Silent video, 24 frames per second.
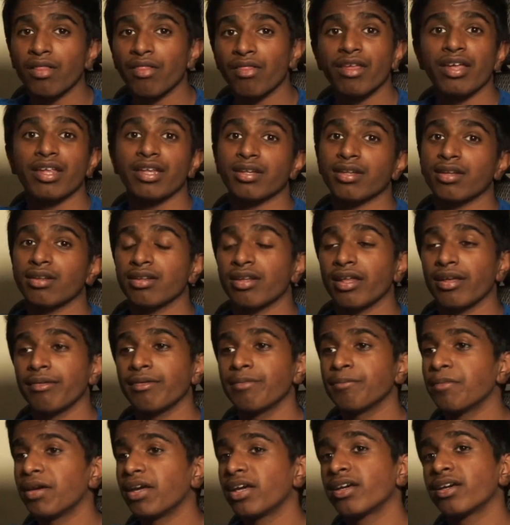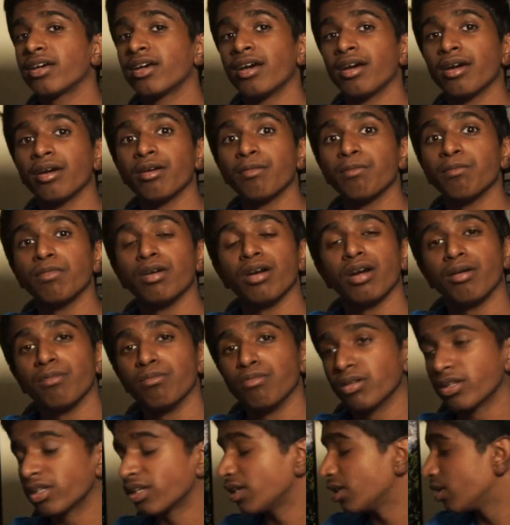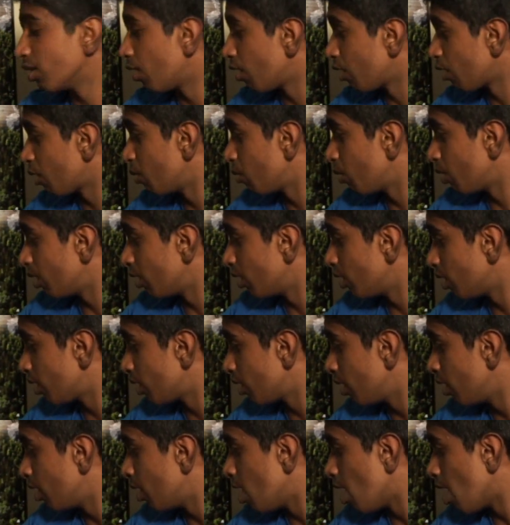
They make brilliant all-in-ones.